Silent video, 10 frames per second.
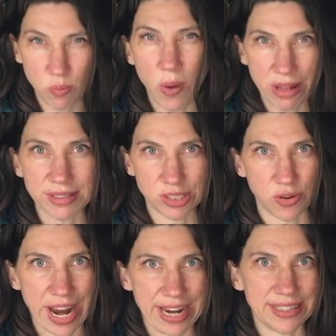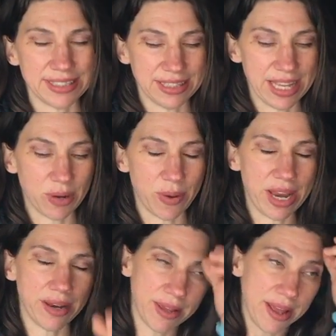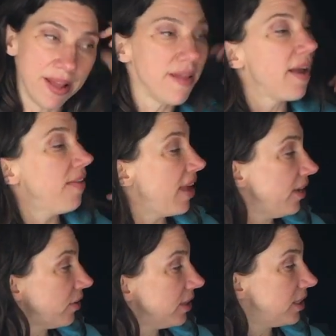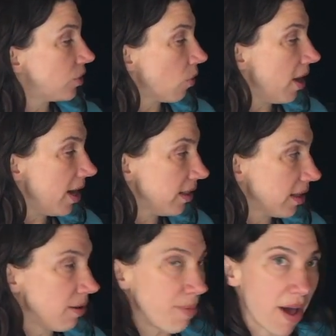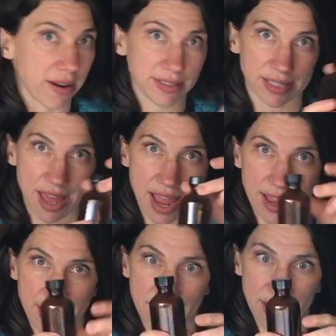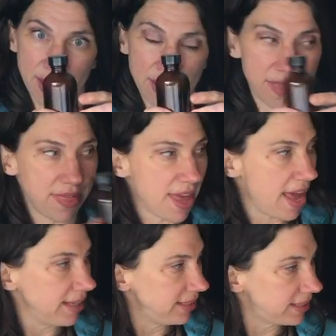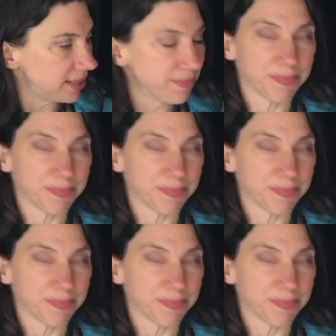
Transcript: well strained liquid. And then you can store it in little bottles like this.